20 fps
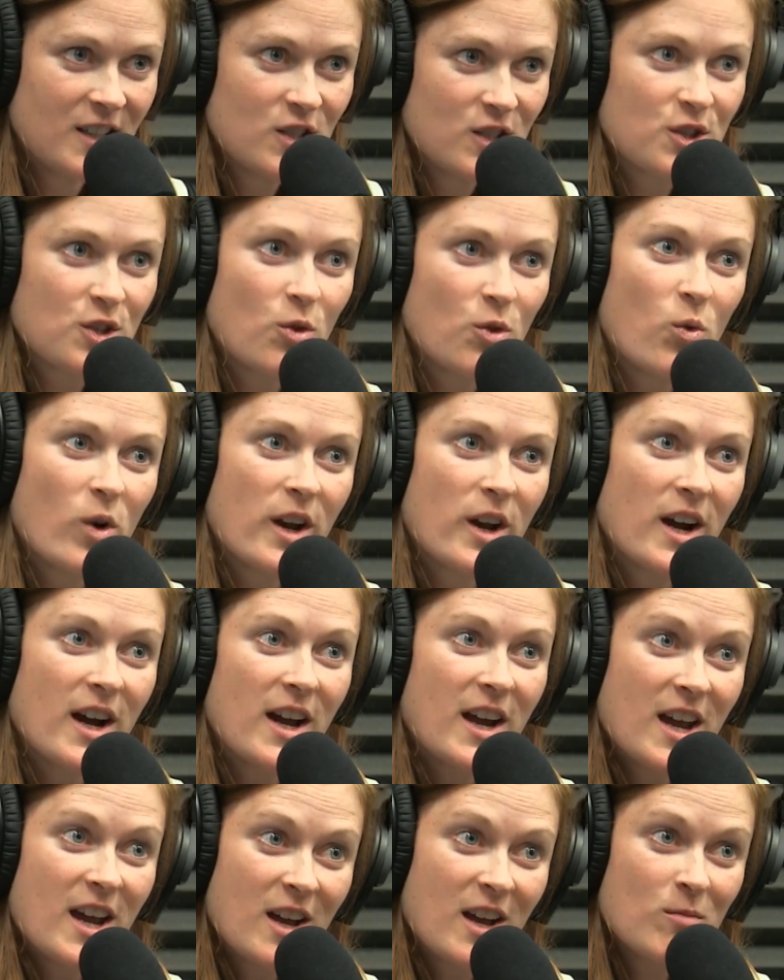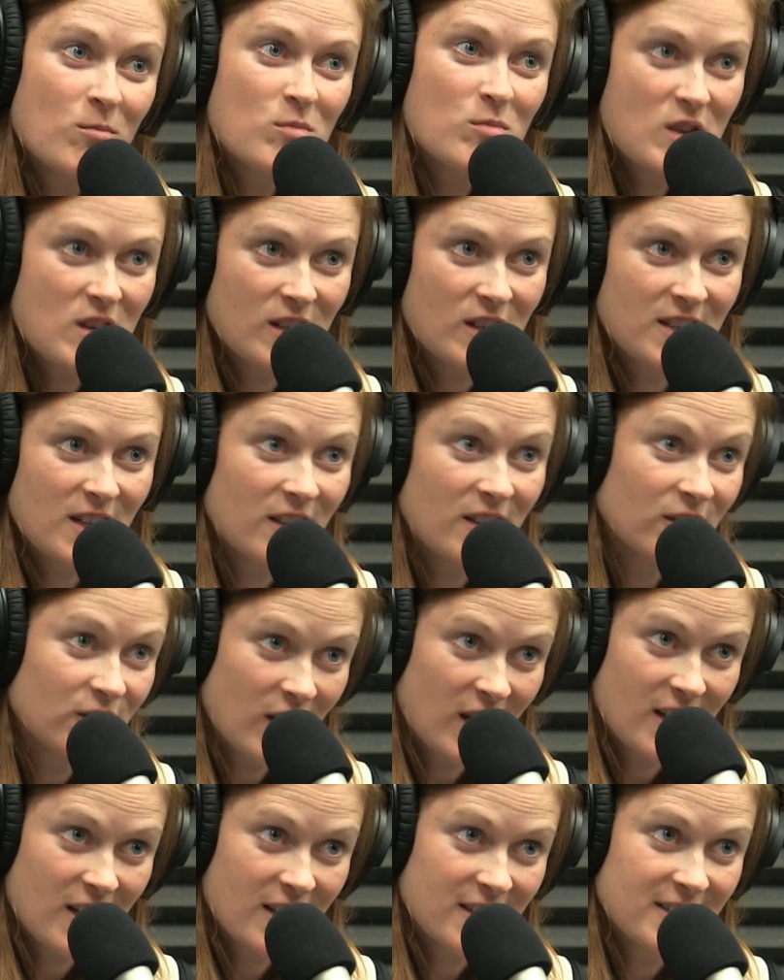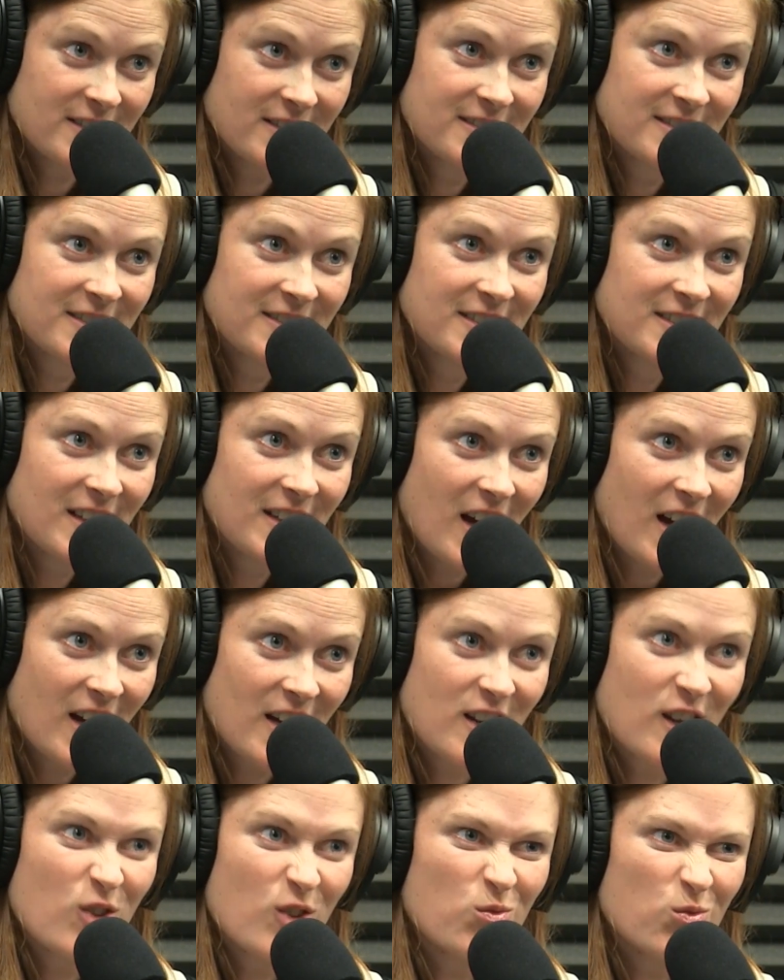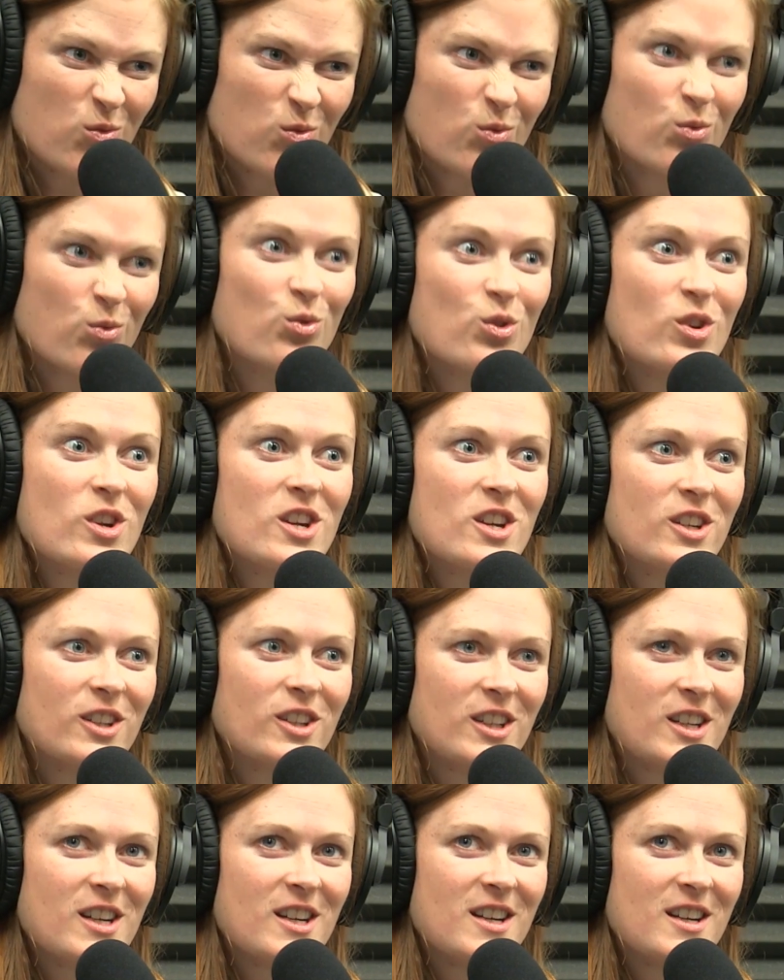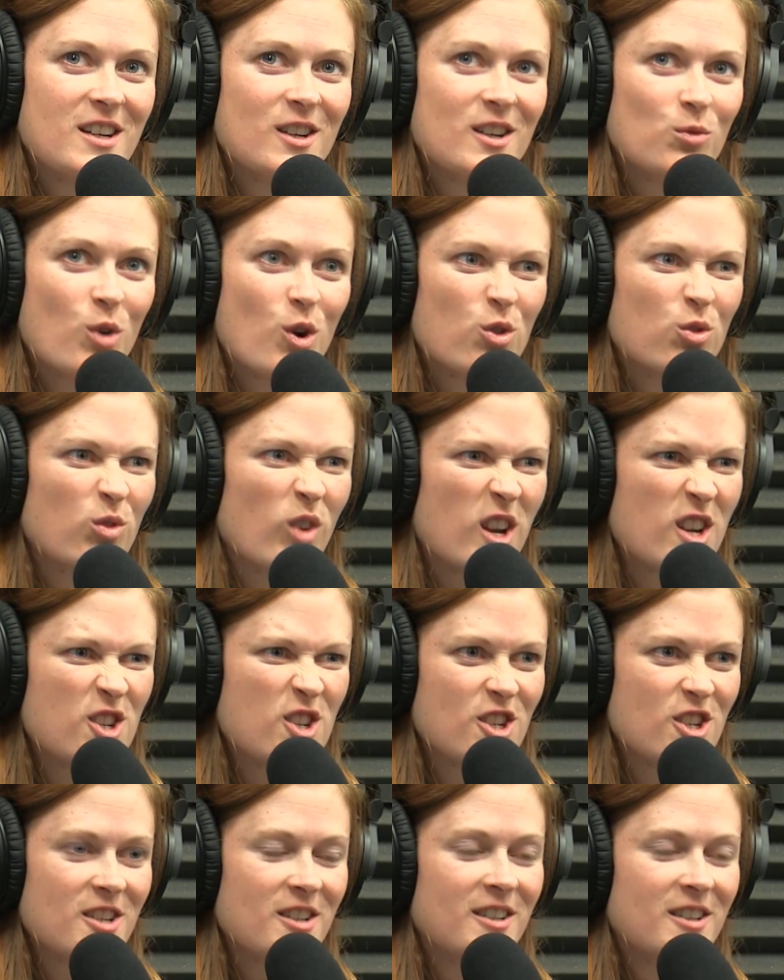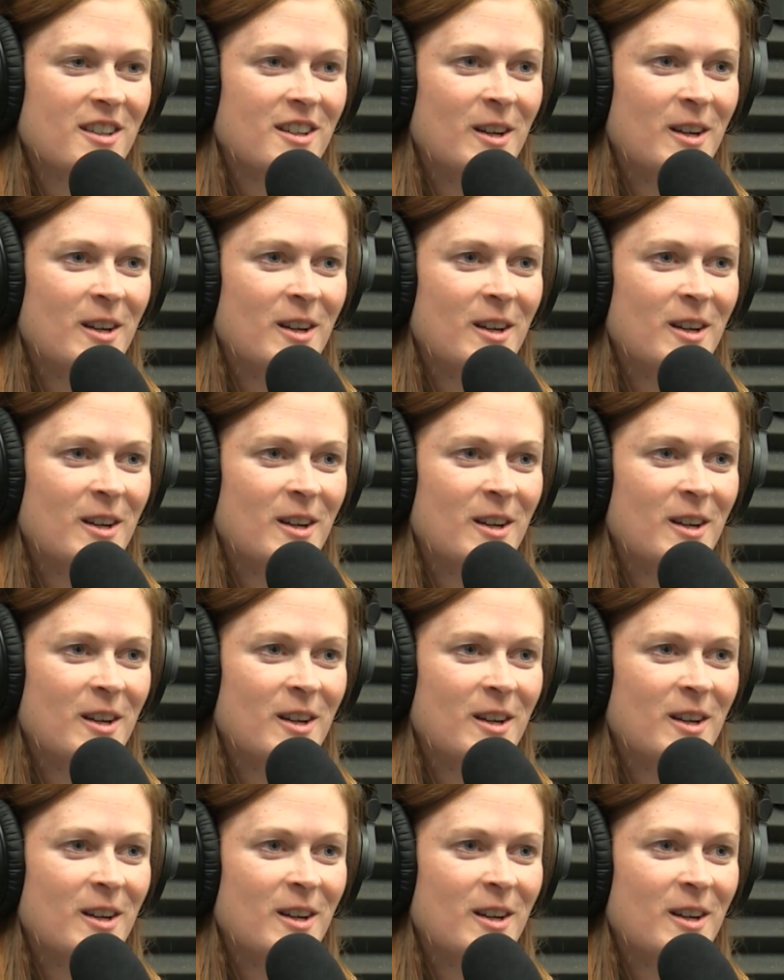So when I am being tailgated, I get really road ragey.